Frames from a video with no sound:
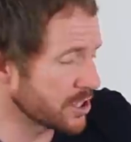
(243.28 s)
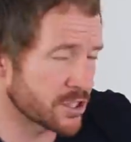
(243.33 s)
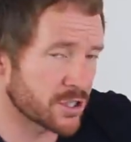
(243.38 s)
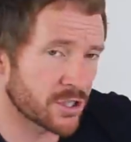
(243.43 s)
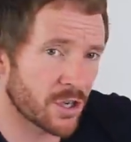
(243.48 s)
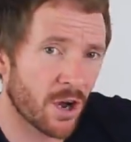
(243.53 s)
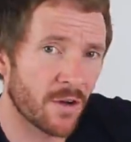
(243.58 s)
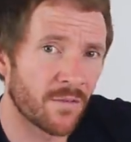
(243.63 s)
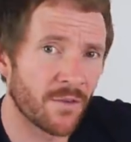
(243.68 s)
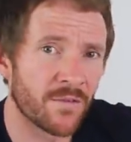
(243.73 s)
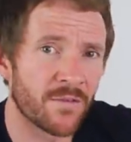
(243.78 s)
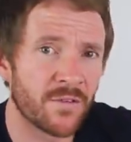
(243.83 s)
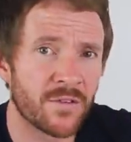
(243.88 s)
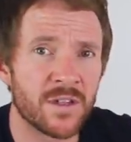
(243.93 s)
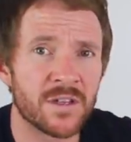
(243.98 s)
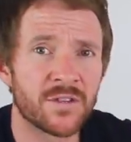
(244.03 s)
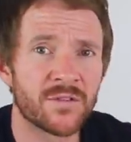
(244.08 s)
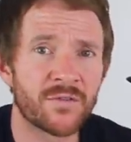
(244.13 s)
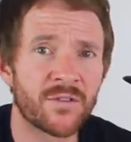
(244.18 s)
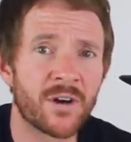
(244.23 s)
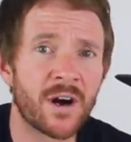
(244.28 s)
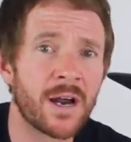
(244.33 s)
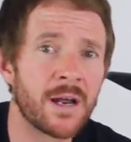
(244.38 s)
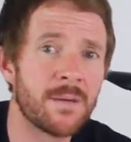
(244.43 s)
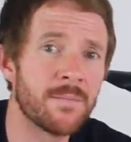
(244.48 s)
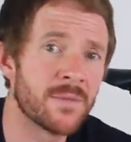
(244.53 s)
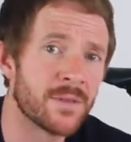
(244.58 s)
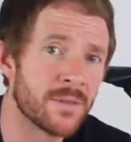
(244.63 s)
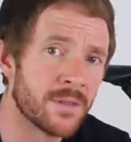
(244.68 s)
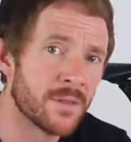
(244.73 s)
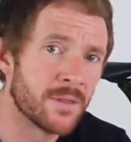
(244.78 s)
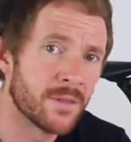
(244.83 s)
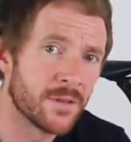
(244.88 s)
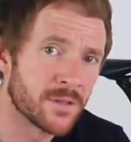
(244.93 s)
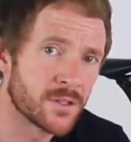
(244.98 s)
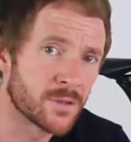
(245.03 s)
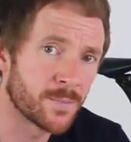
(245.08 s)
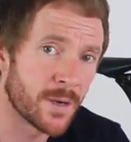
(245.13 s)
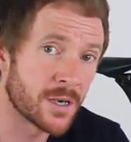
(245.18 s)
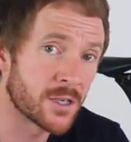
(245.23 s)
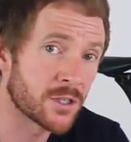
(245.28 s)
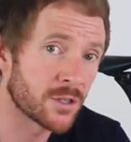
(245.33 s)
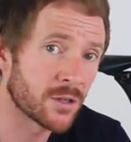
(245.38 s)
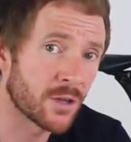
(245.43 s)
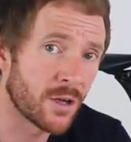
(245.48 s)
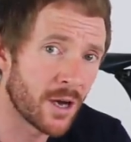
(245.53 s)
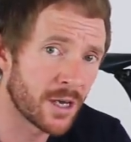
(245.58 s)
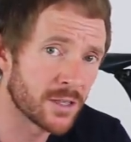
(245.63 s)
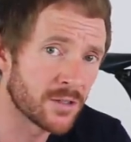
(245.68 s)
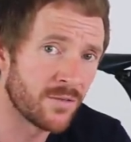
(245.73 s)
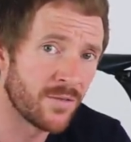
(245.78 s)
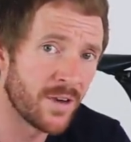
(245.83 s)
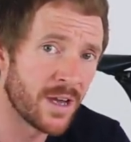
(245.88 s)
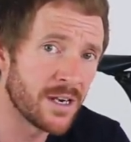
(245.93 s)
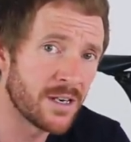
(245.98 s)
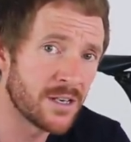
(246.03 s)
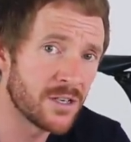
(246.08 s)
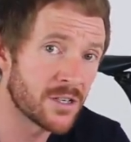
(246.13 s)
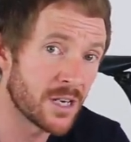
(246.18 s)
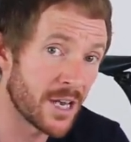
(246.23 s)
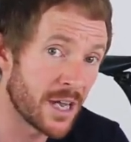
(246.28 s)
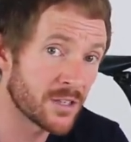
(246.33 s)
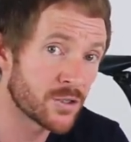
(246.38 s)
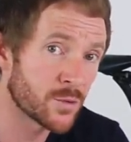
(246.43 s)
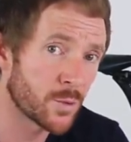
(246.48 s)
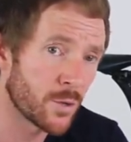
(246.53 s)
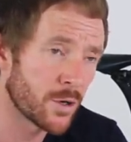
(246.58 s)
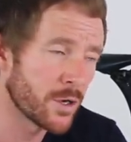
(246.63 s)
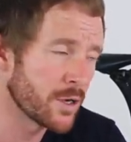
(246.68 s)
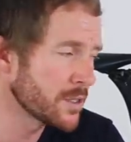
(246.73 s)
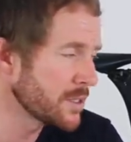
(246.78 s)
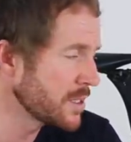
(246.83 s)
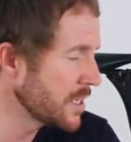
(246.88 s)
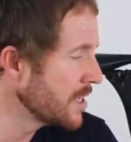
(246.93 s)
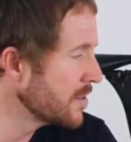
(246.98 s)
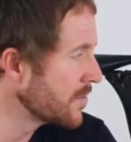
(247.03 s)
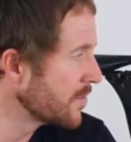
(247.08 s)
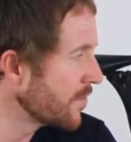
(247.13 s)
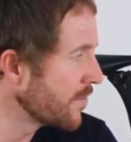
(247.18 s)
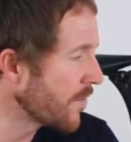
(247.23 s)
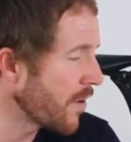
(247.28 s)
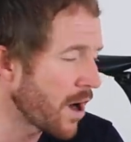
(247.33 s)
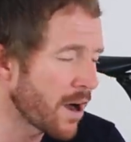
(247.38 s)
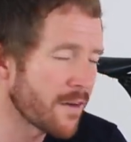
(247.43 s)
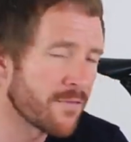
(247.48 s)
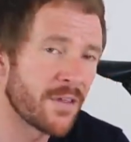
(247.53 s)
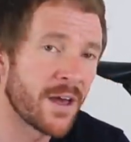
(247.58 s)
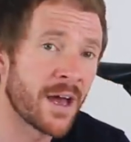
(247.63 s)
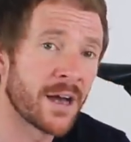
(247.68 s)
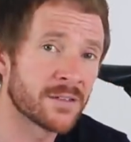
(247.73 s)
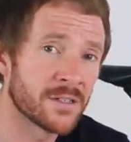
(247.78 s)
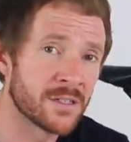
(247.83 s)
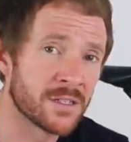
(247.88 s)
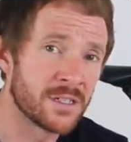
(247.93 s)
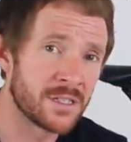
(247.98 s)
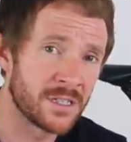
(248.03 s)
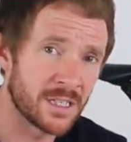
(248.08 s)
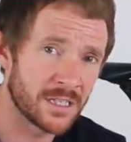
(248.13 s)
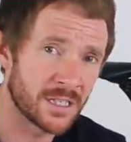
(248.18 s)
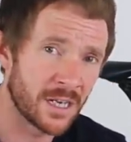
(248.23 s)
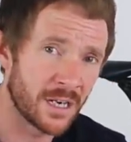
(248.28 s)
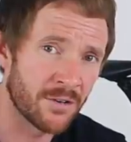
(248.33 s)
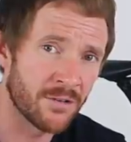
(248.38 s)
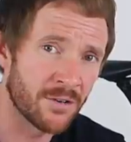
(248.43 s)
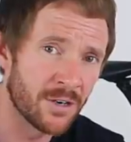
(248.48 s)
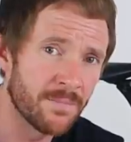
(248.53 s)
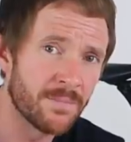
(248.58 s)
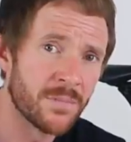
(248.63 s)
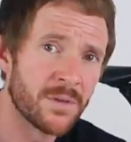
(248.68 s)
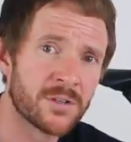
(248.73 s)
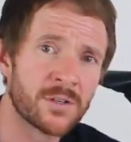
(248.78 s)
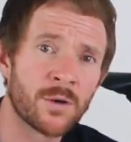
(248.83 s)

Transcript: just over for this frame. The Specialized Venge S-Works is 5,600.